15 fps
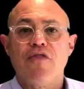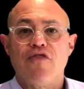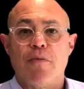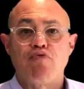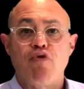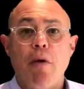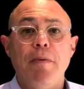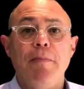the
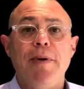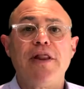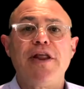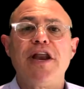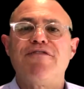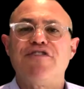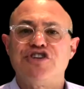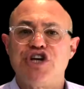
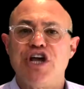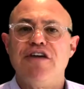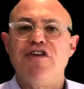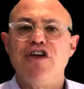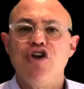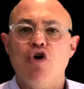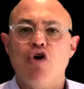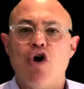probability of
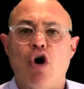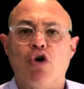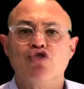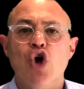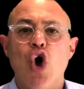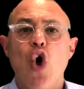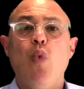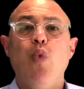achieving your
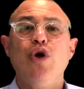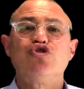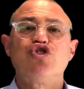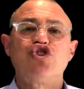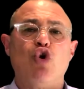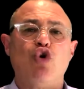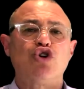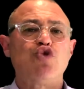goals will
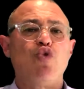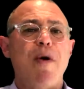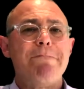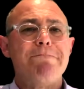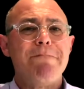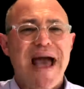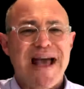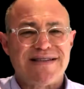soar to a
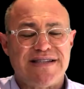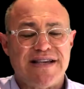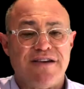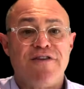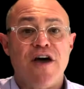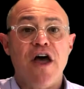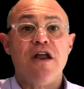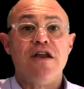
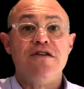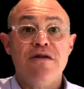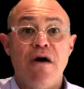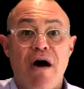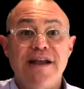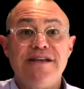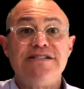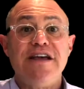massive
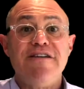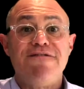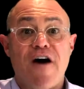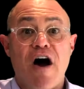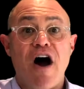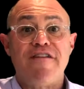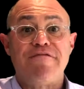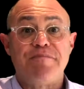
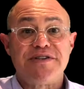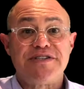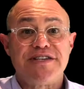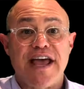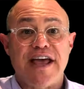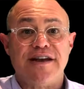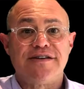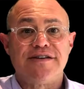
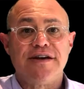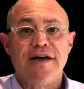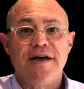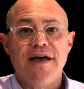95%.